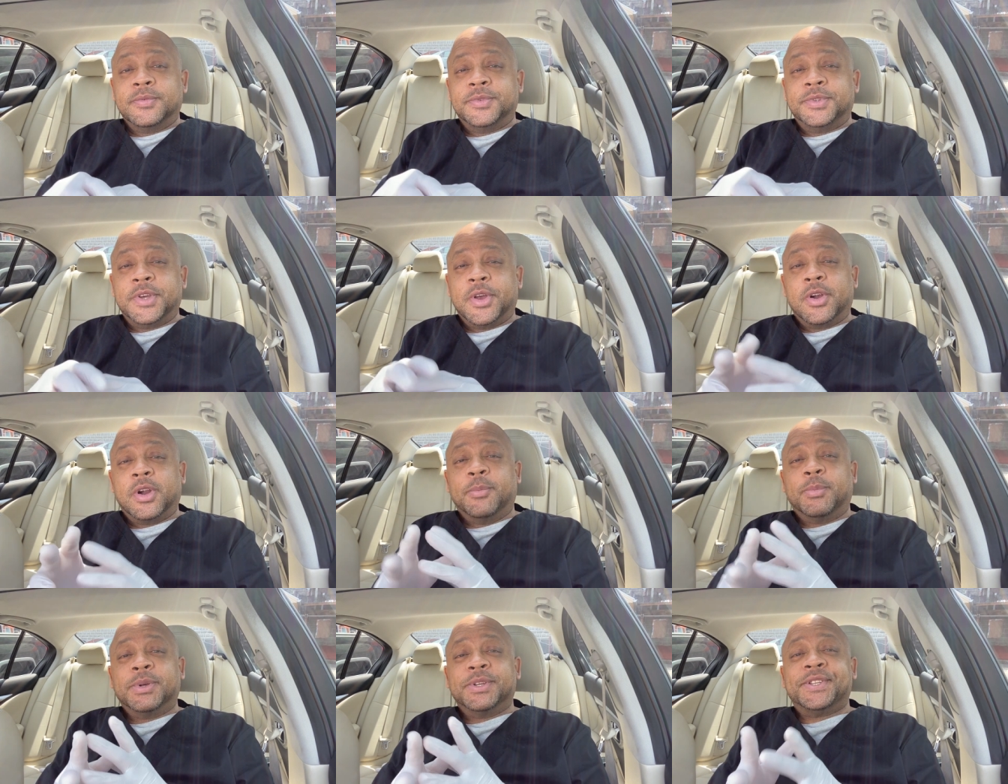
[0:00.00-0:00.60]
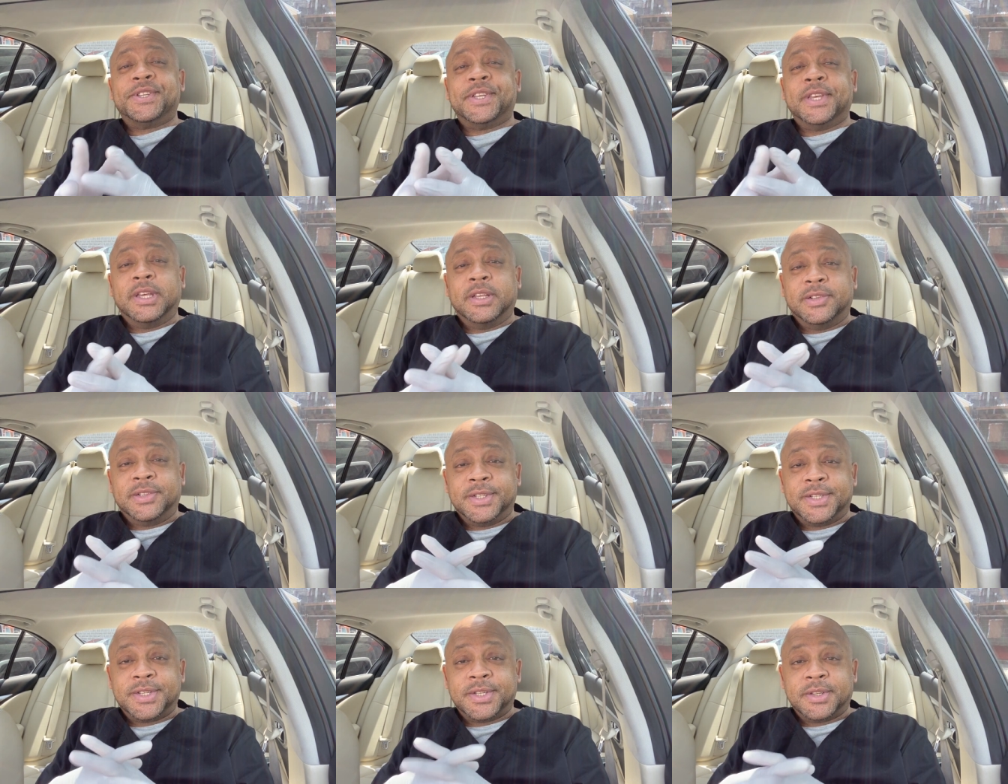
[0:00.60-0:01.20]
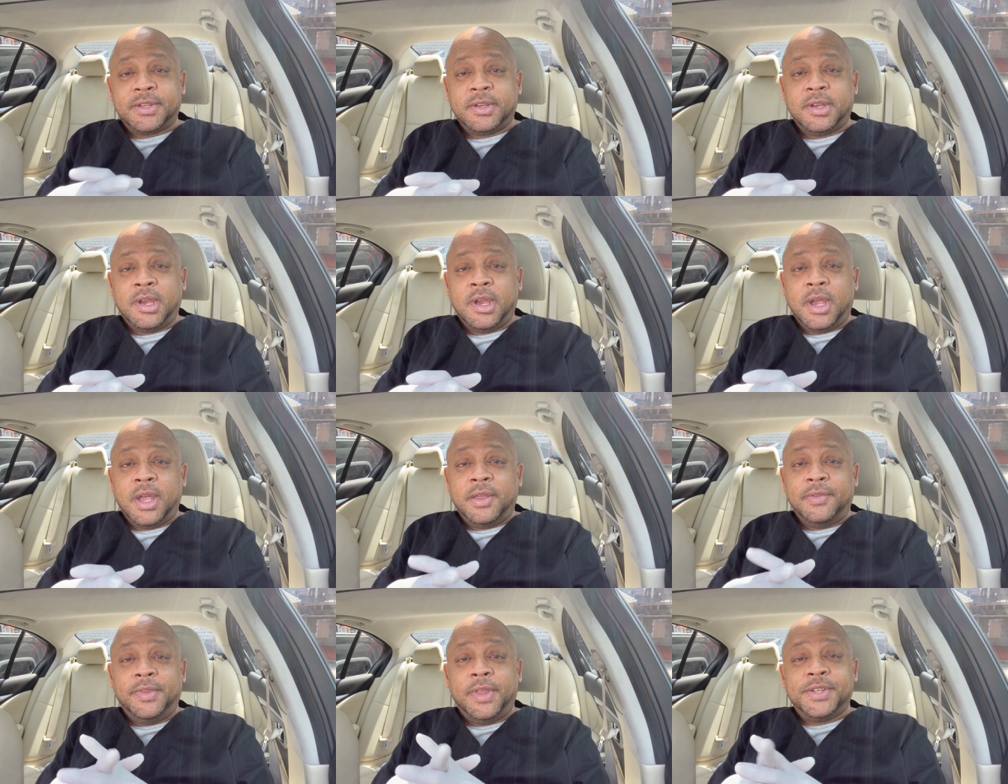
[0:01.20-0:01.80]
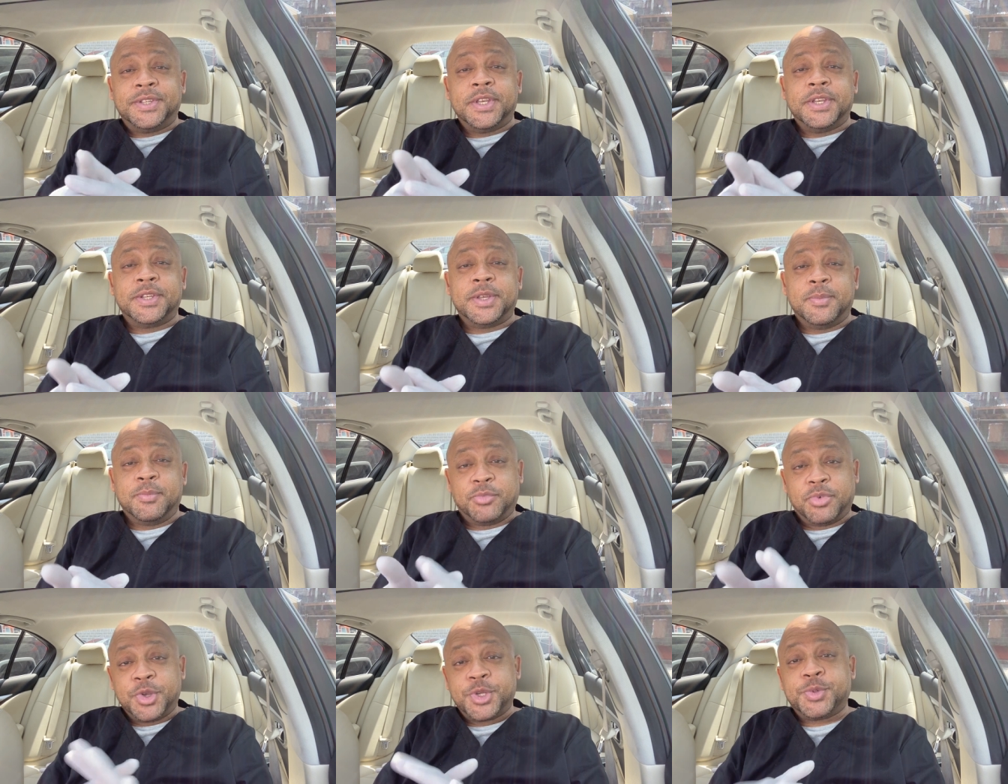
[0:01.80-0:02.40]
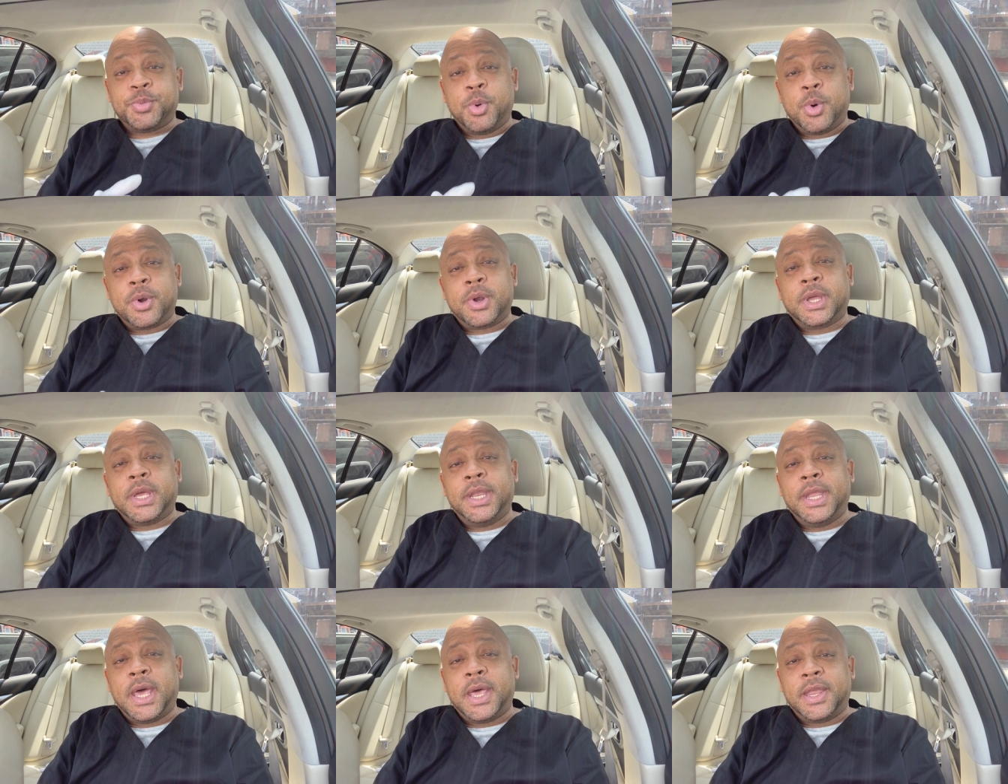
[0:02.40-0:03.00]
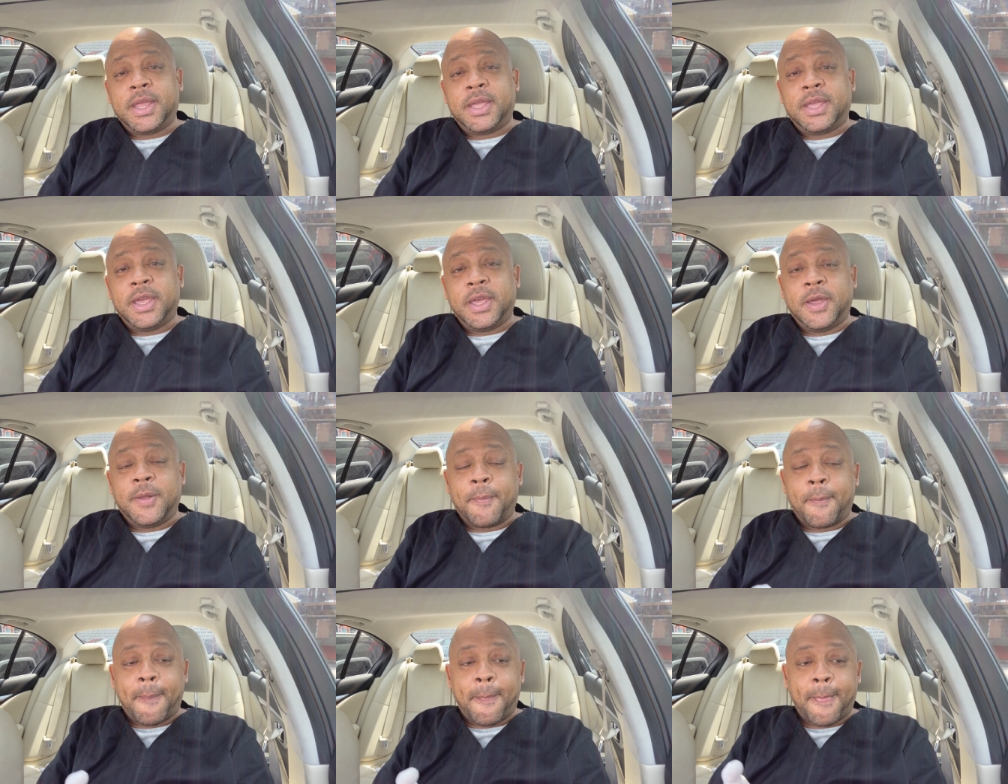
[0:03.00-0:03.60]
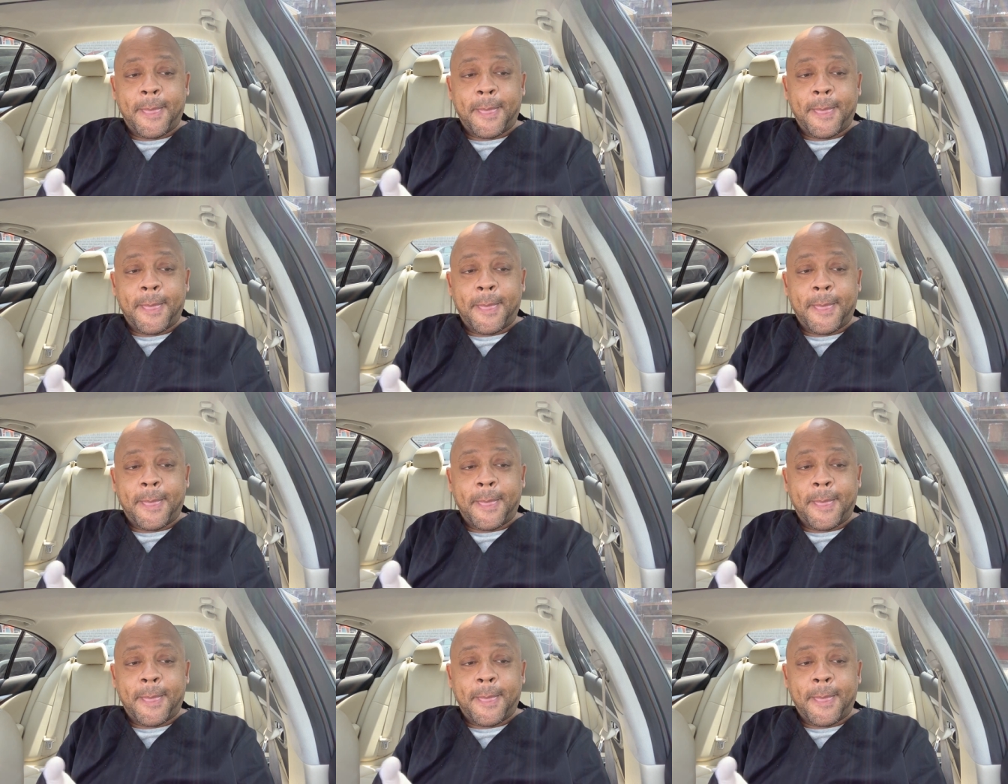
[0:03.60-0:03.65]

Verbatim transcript: Terra Brasilis. This is in Bridgeport, Connecticut.